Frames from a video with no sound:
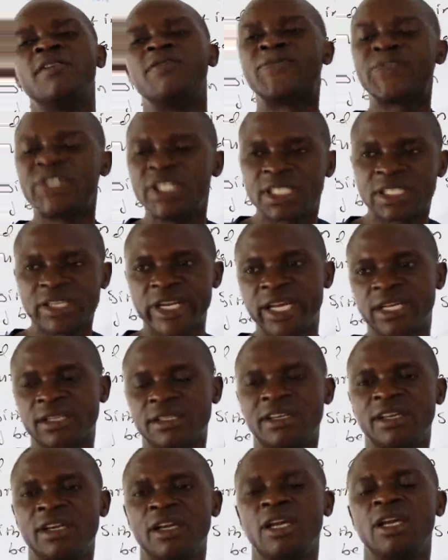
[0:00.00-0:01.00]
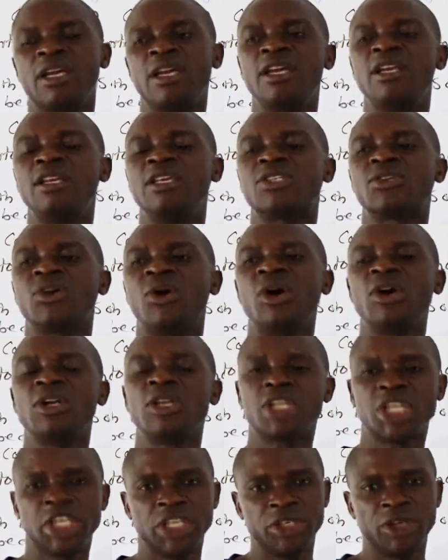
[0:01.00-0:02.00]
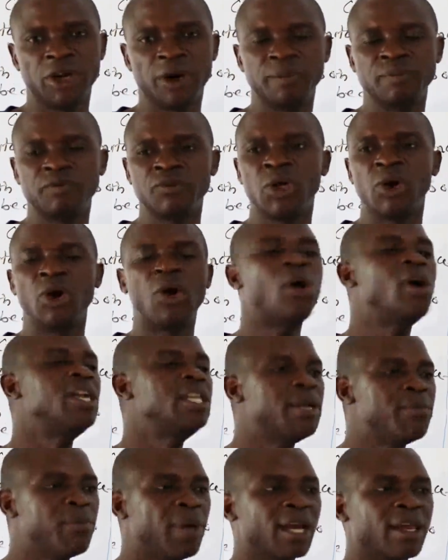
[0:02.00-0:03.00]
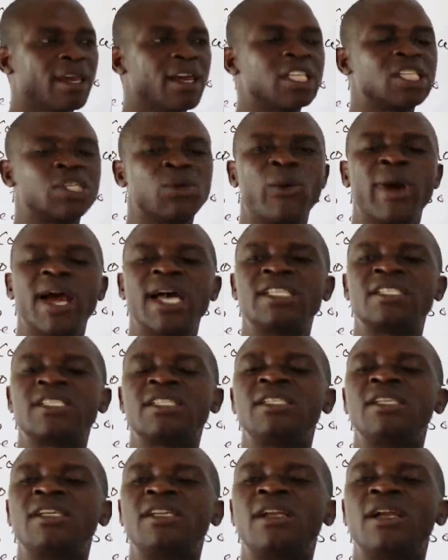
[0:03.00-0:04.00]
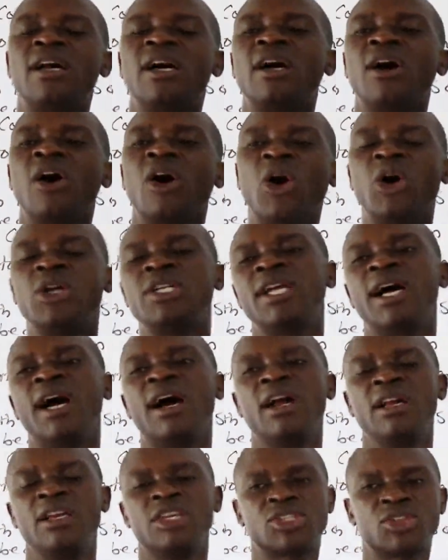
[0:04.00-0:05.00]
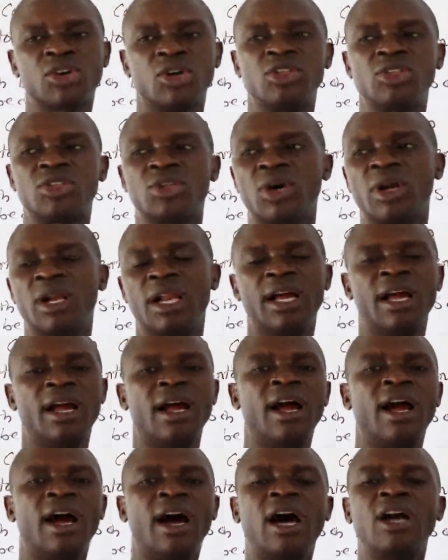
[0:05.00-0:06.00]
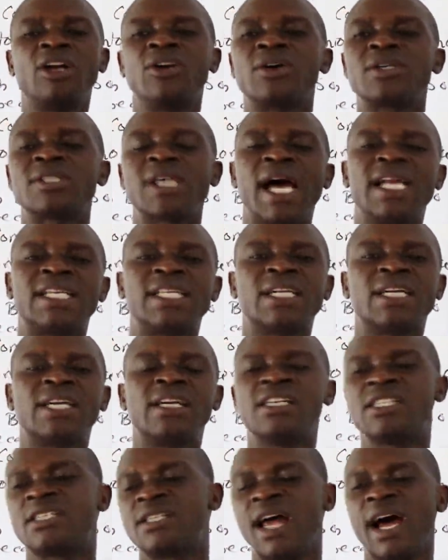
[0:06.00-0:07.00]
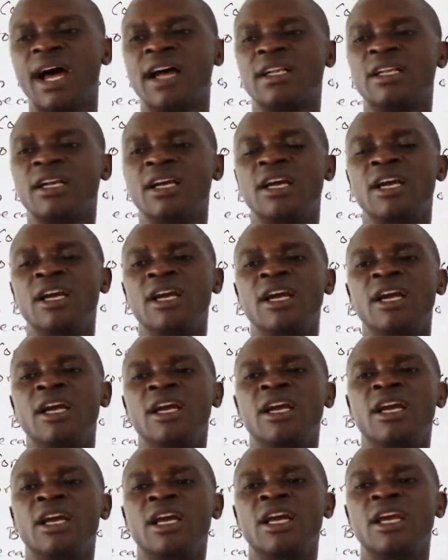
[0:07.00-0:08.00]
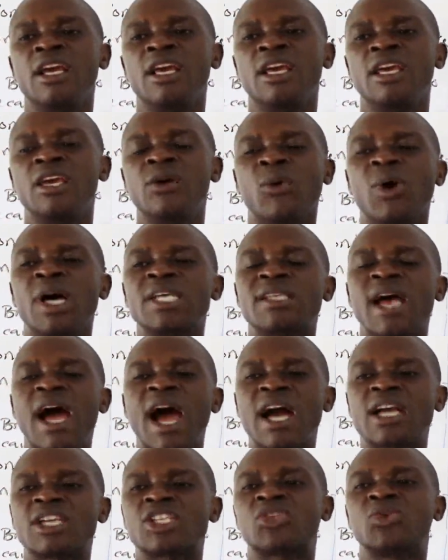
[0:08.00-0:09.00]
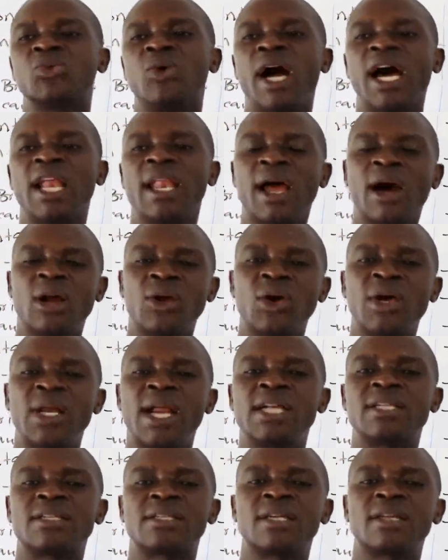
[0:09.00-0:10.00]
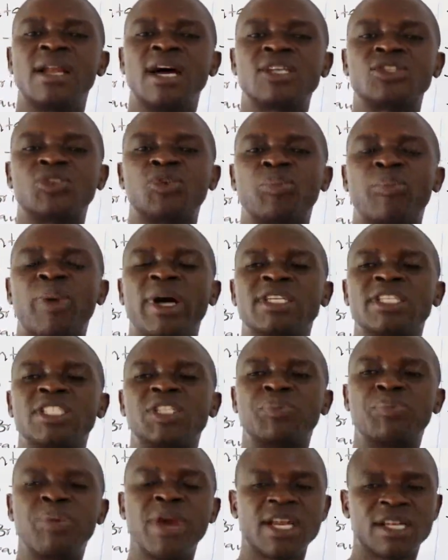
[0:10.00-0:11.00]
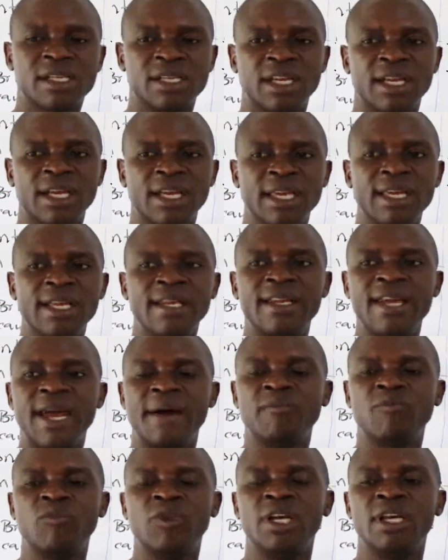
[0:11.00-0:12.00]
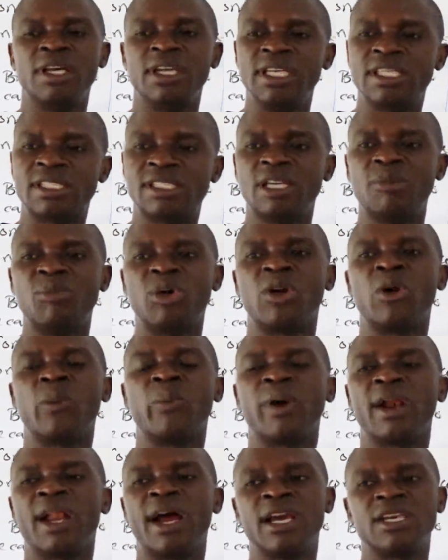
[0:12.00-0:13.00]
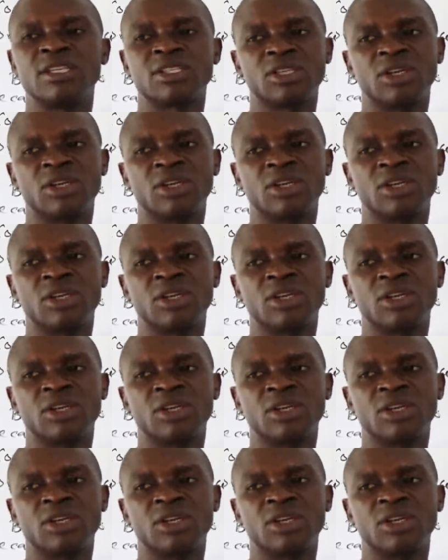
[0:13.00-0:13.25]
free trade in his own kingdom. All the markets were still under his control. And those articles that he was asked to allow other traders to participate in them, he still monopolized